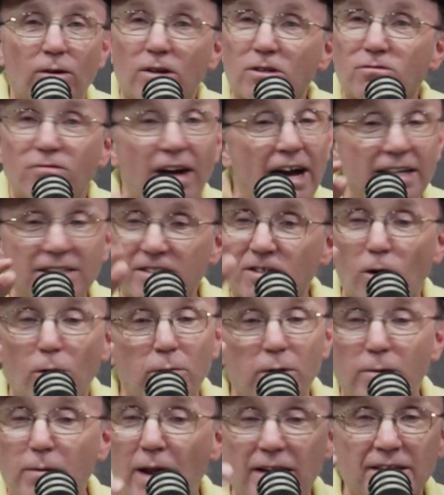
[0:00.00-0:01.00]
on the tracks and
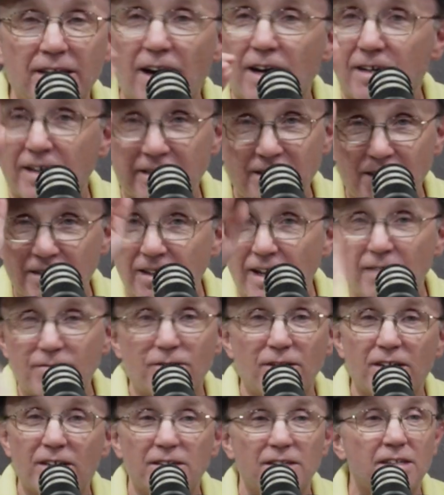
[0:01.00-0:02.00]
nobody went out and got her. They just
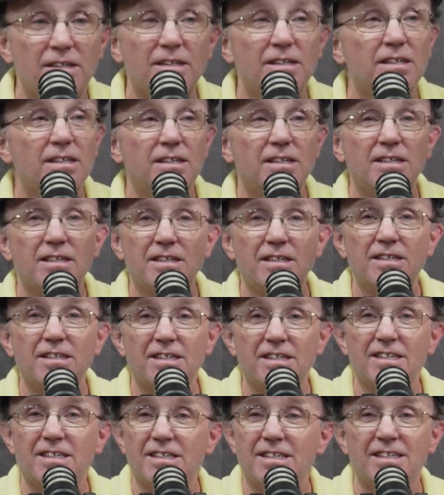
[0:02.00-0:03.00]
left it.
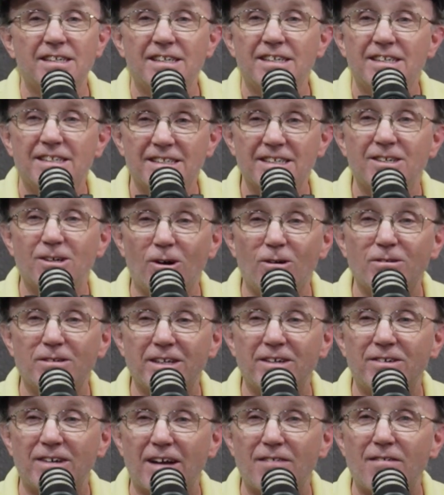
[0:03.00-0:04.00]
The coke
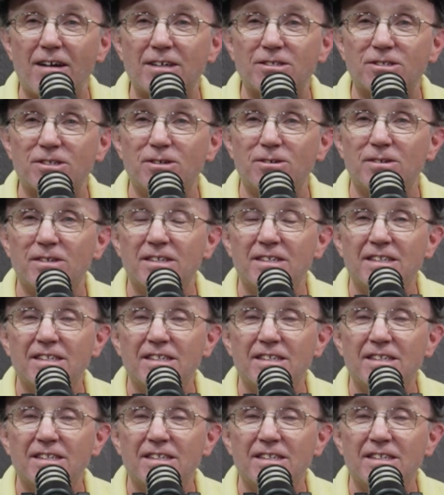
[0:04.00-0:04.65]
dealer they rescued.